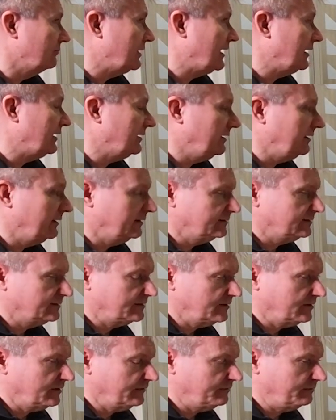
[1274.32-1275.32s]
banking and
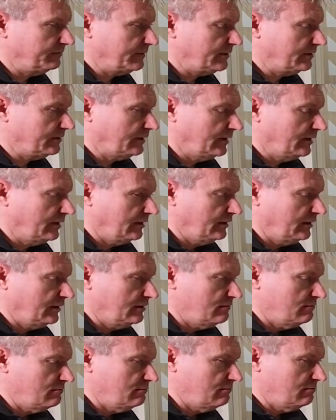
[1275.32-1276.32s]
stuff, but
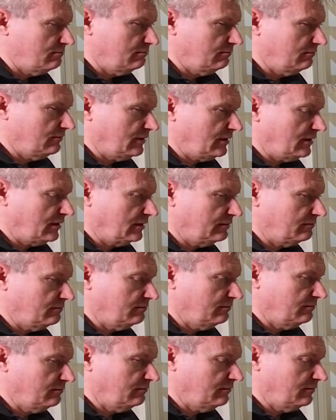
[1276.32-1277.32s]
like
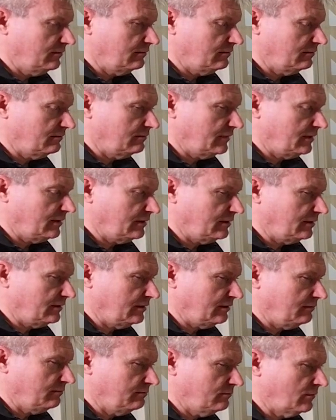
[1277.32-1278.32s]

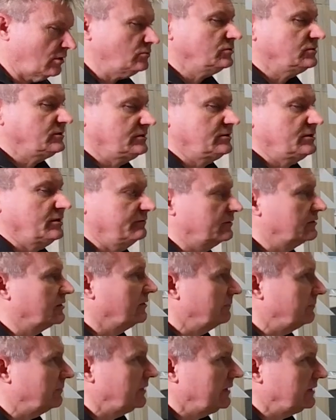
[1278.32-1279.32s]
most of
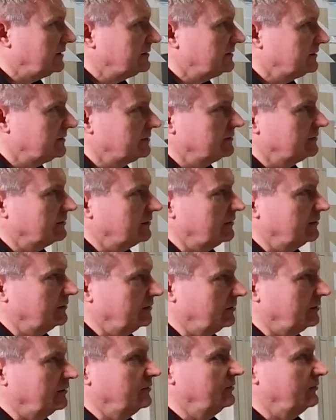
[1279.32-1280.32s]
companies are
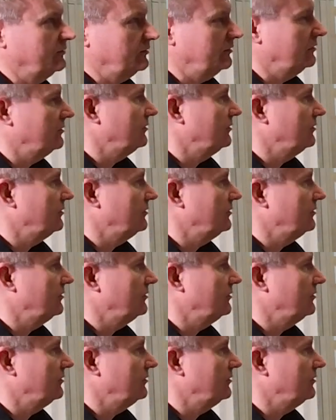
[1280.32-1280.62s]
not